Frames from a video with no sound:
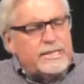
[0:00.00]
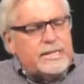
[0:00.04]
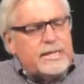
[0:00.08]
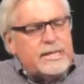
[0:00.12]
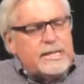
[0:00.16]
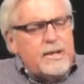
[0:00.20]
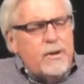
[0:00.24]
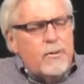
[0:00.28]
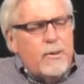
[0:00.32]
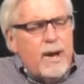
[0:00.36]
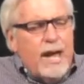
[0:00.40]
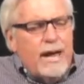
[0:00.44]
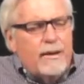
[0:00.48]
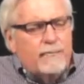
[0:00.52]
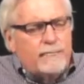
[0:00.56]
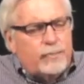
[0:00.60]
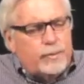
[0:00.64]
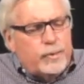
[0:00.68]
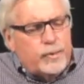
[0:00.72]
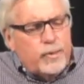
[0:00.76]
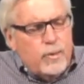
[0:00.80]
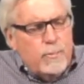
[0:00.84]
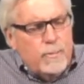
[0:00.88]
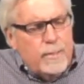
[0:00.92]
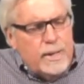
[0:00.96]
that you have
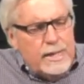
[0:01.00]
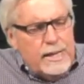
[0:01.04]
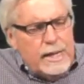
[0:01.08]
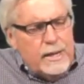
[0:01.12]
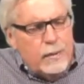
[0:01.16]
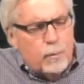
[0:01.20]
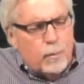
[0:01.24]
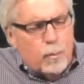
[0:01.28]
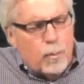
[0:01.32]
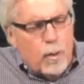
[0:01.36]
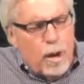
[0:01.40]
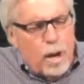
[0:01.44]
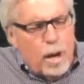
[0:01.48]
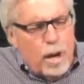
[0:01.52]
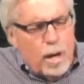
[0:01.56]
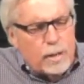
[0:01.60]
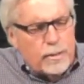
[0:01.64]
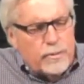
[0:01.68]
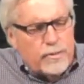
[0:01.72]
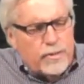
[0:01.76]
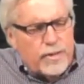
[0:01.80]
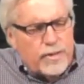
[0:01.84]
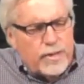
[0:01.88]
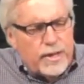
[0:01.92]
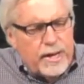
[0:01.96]
too many
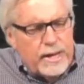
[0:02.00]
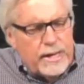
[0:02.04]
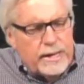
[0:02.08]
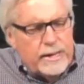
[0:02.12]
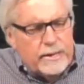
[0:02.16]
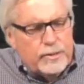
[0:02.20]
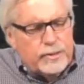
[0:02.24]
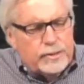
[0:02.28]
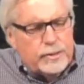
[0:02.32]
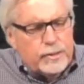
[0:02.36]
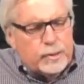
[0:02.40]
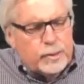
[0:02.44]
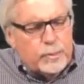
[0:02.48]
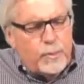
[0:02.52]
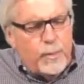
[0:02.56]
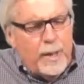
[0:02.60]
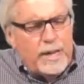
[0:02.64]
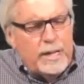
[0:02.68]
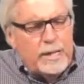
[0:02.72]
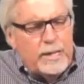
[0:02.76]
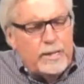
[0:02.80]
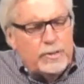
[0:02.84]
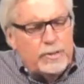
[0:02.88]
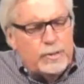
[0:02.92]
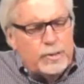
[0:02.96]
wrong things. You're
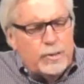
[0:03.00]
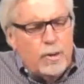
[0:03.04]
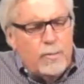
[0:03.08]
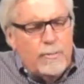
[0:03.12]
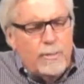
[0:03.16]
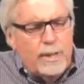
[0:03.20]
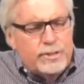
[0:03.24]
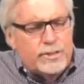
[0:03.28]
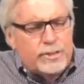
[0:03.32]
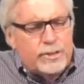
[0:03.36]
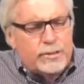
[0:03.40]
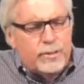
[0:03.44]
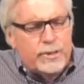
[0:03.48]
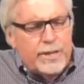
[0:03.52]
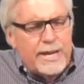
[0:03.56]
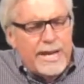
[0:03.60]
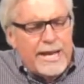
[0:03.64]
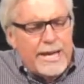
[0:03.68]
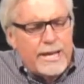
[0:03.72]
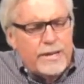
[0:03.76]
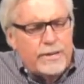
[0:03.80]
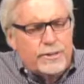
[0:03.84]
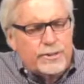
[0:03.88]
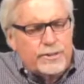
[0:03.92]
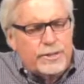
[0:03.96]
spending too much of your
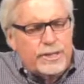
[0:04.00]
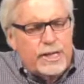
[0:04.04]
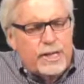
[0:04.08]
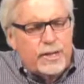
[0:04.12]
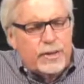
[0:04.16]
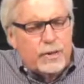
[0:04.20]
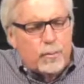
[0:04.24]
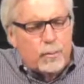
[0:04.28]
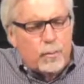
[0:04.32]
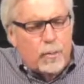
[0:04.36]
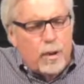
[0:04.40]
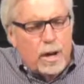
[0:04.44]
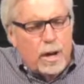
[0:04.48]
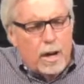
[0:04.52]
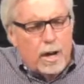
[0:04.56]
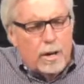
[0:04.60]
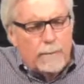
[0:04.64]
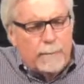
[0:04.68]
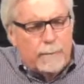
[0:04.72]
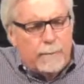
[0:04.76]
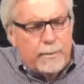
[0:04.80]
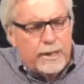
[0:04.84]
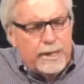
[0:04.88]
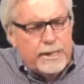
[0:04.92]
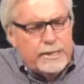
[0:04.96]
energy in the
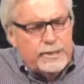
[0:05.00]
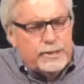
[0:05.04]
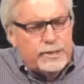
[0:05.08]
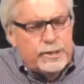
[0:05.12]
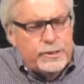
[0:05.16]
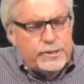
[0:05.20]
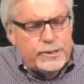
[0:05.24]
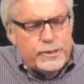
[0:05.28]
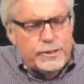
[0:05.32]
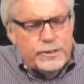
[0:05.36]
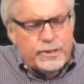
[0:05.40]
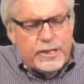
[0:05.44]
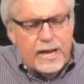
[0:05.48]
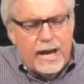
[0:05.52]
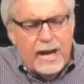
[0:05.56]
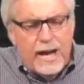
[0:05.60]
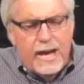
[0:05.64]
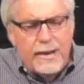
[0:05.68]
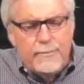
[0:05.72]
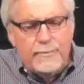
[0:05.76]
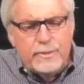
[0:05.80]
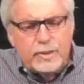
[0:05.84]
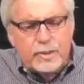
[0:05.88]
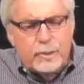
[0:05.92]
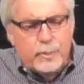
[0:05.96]
wrong places. Your
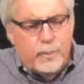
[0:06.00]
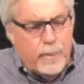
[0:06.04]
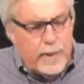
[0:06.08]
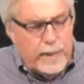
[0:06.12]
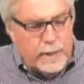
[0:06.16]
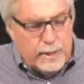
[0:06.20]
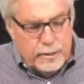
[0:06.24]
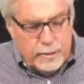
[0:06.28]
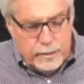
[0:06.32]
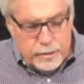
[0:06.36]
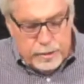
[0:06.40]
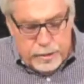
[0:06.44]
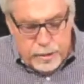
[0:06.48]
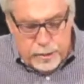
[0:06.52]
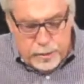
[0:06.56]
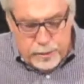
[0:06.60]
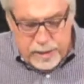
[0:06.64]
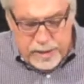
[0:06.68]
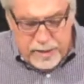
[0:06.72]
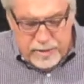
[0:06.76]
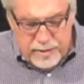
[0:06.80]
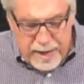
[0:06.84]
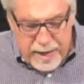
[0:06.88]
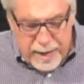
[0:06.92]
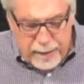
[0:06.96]
time is spent
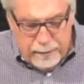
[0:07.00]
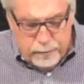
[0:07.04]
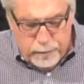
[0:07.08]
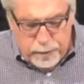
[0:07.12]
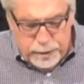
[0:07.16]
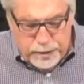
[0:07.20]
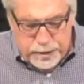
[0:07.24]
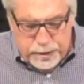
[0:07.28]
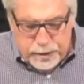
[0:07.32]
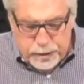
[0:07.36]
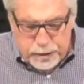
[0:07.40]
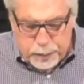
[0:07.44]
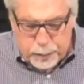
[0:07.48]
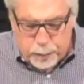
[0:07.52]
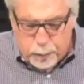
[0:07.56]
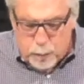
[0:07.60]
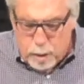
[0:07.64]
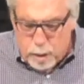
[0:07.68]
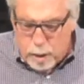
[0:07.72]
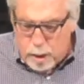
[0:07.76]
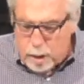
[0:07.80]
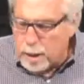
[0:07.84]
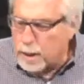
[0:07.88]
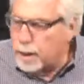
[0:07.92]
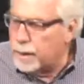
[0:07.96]
doing that which is
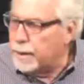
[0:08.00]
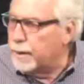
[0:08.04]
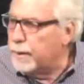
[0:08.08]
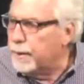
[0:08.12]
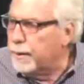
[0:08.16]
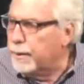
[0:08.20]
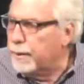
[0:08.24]
wrong.